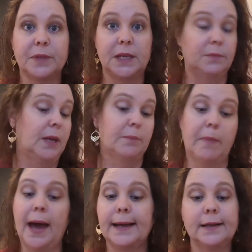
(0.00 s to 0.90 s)
in
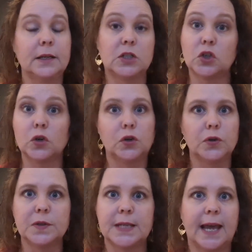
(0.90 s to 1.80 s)
my
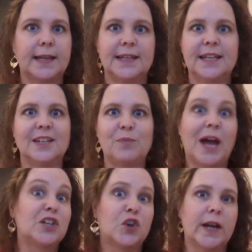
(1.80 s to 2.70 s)
circles and in
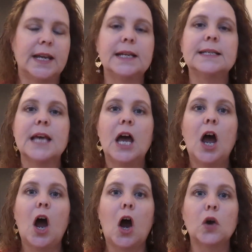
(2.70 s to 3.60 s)
my trainings
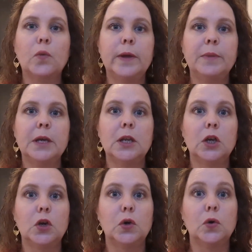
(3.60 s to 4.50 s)
are women
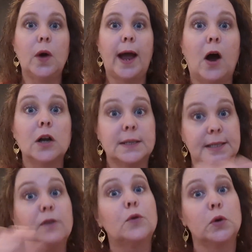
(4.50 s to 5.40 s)
who are
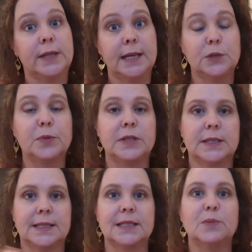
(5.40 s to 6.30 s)
self-ordained
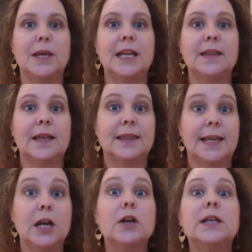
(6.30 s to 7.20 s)
priestesses, meaning that
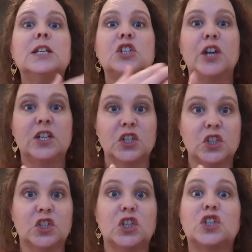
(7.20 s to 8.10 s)
their
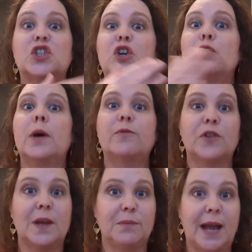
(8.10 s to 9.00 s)
initiations just showed up for
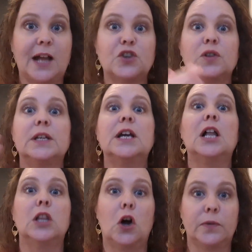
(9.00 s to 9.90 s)
them naturally
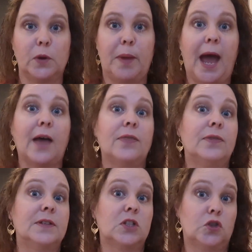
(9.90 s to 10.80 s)
along their path.
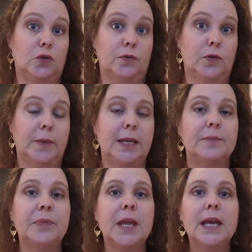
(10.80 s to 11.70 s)
This is true for
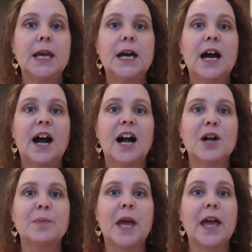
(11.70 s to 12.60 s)
me.
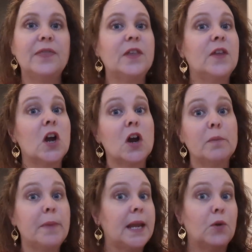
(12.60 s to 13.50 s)
And then there are
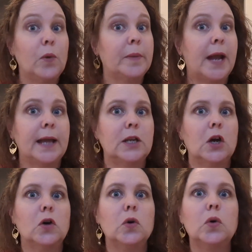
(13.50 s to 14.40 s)
many women I
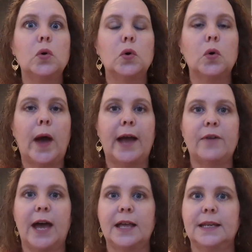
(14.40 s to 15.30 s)
know who have
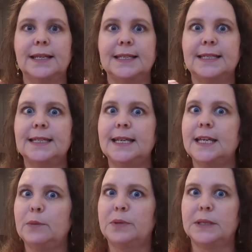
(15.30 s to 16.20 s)
had
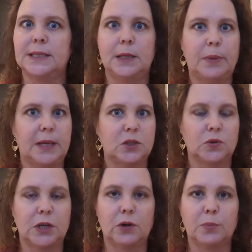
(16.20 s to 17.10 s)
deep
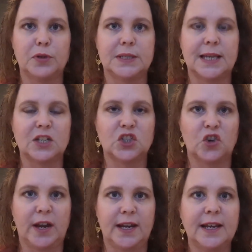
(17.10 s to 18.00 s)
esoteric priestess
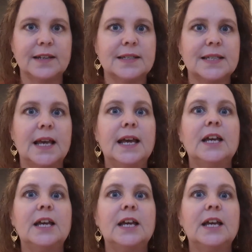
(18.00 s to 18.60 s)
trainings